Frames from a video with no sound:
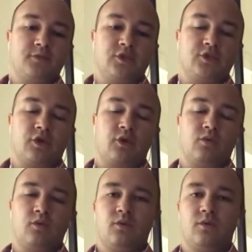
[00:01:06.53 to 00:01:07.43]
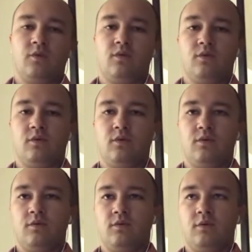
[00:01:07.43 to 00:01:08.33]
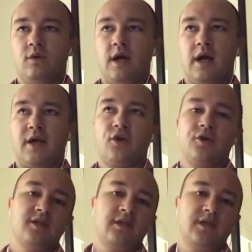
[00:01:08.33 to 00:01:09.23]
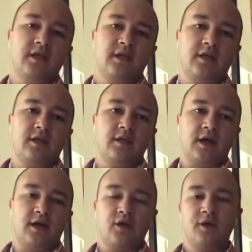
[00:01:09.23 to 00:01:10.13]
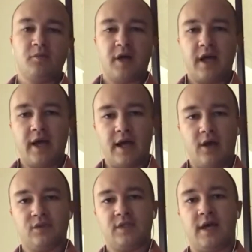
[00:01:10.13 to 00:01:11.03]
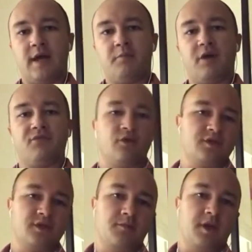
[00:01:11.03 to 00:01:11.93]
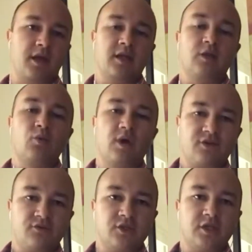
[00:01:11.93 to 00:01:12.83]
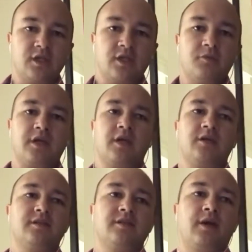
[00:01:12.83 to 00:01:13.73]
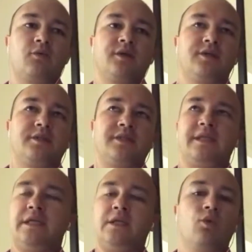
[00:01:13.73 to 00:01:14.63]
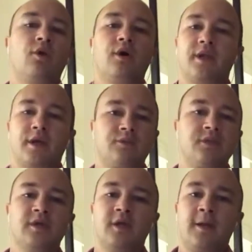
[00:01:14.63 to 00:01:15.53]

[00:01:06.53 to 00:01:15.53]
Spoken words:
So I couldn't buy a house at my first command in West Virginia because I was an E1. I was